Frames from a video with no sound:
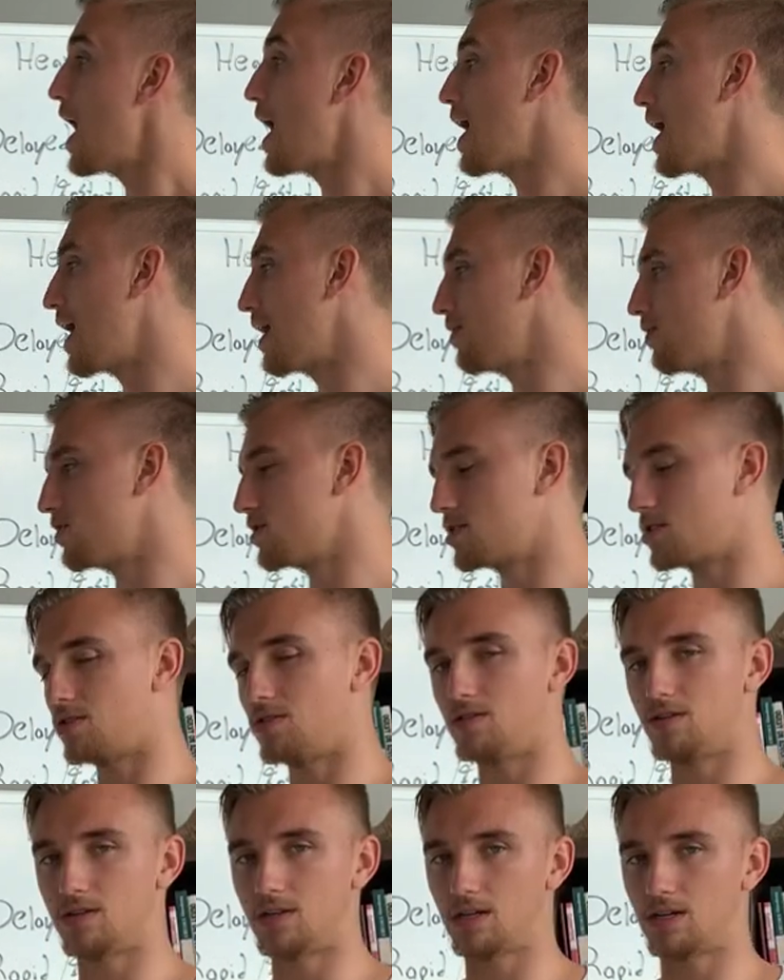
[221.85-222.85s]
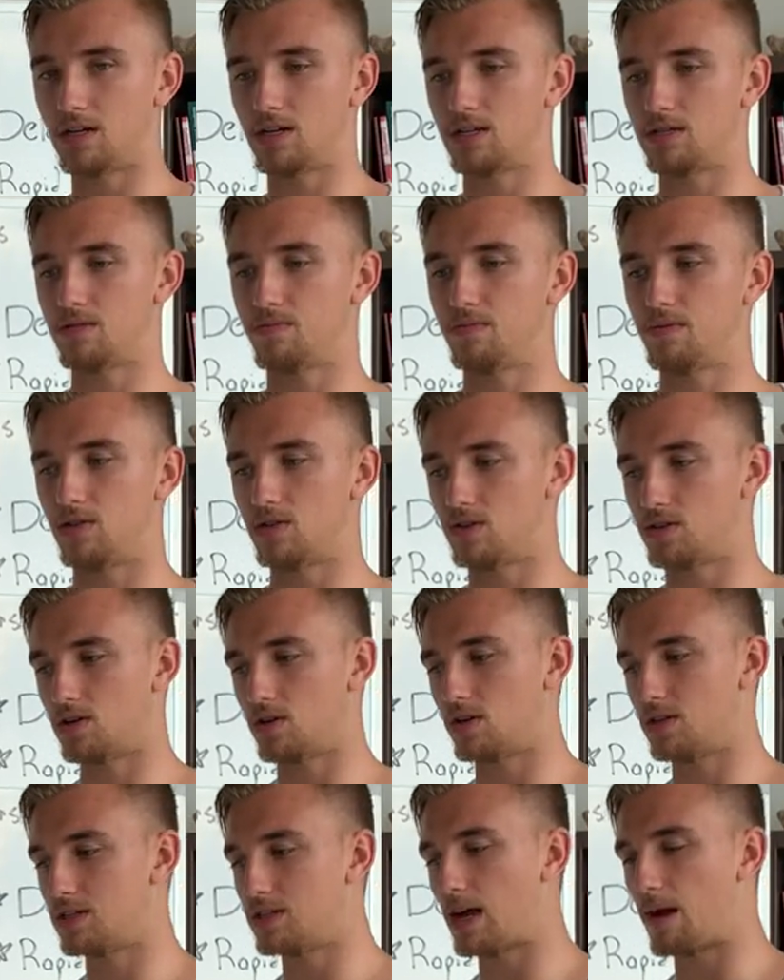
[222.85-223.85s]
And there's certain, there's,
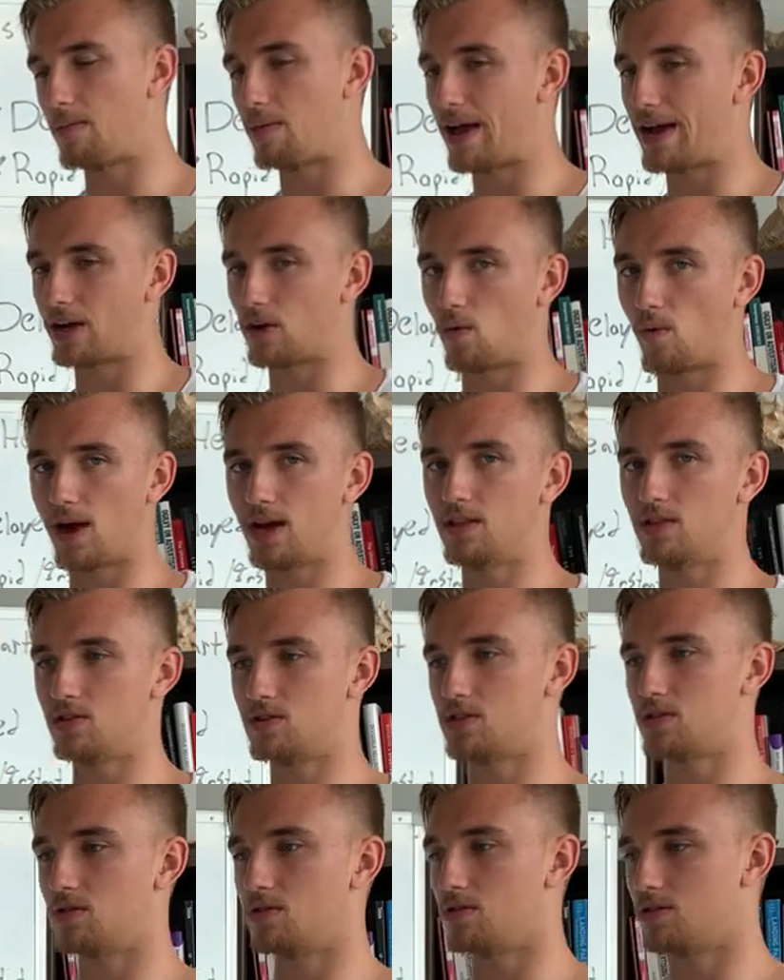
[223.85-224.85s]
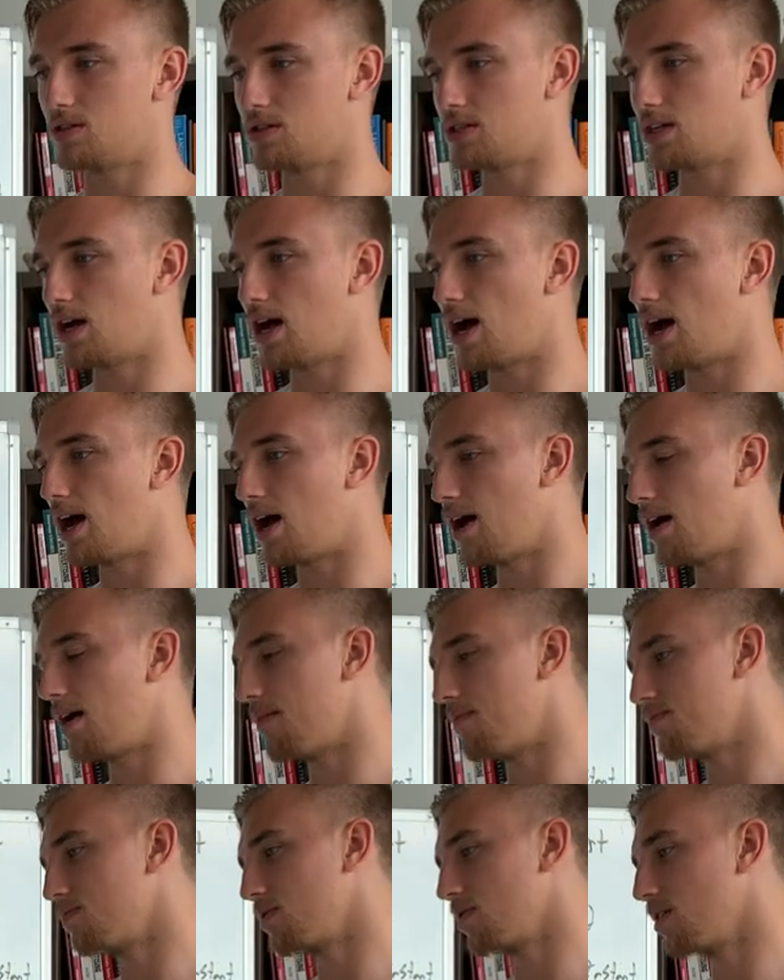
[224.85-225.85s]
it's not black or white, there's certain uh,
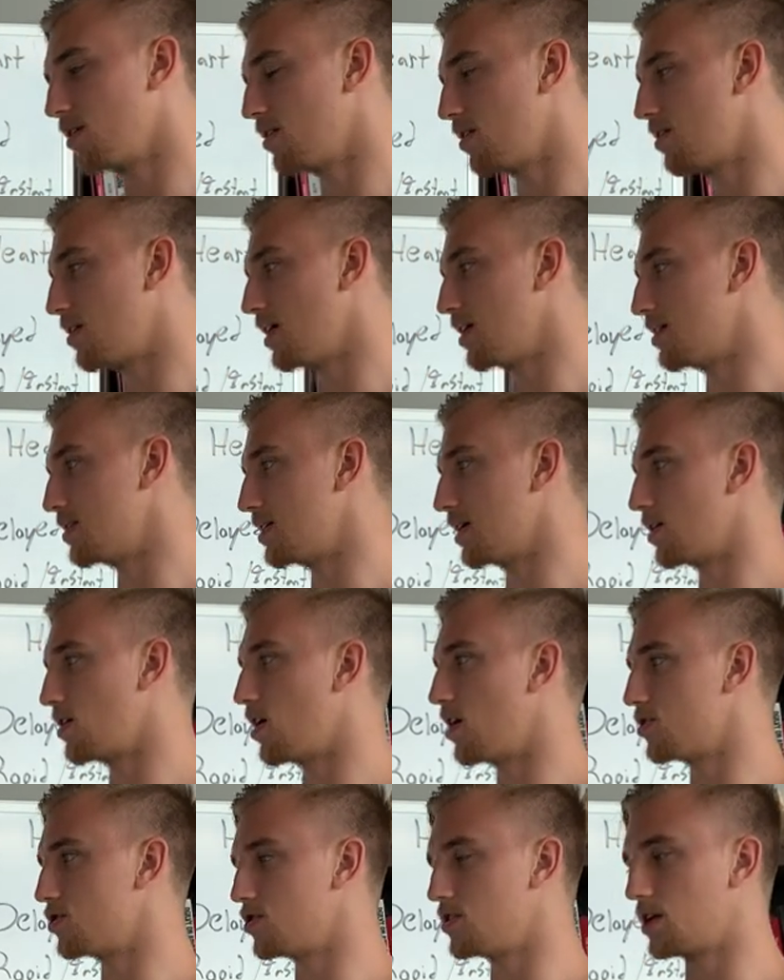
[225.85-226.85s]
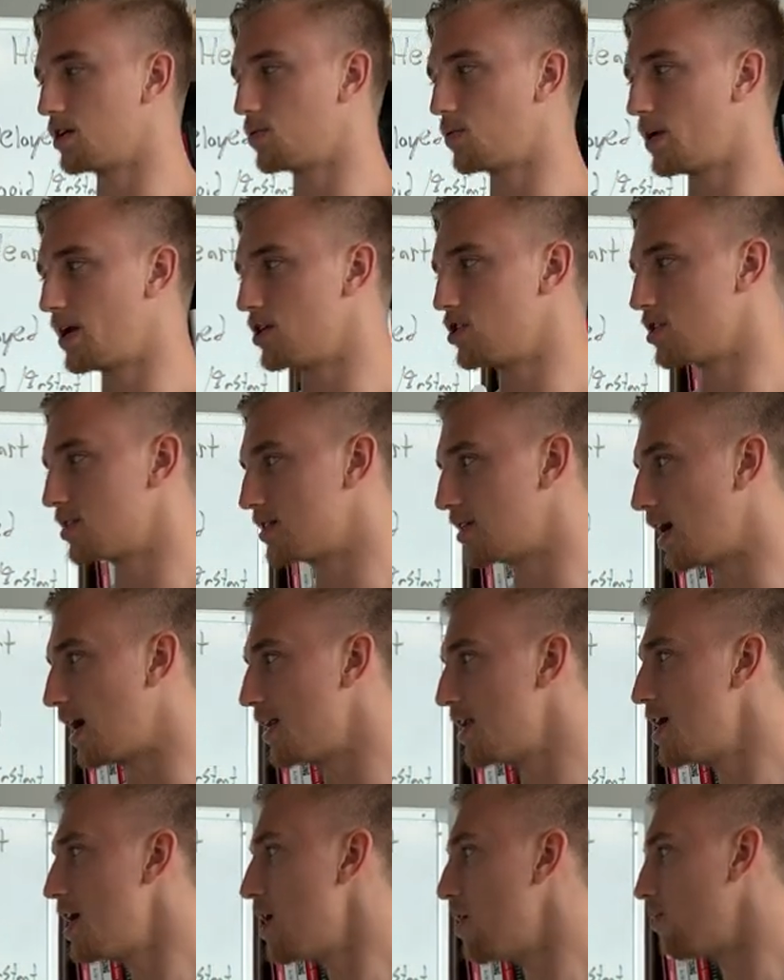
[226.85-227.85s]
things that contradict what I just
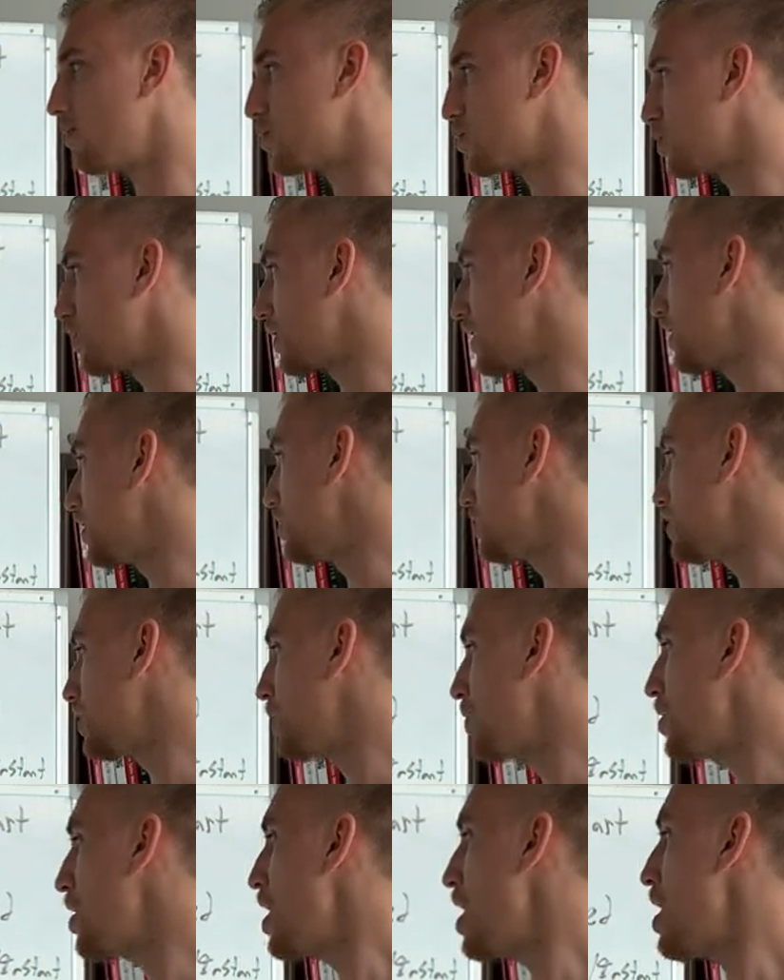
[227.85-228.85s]
said, which we'll get into.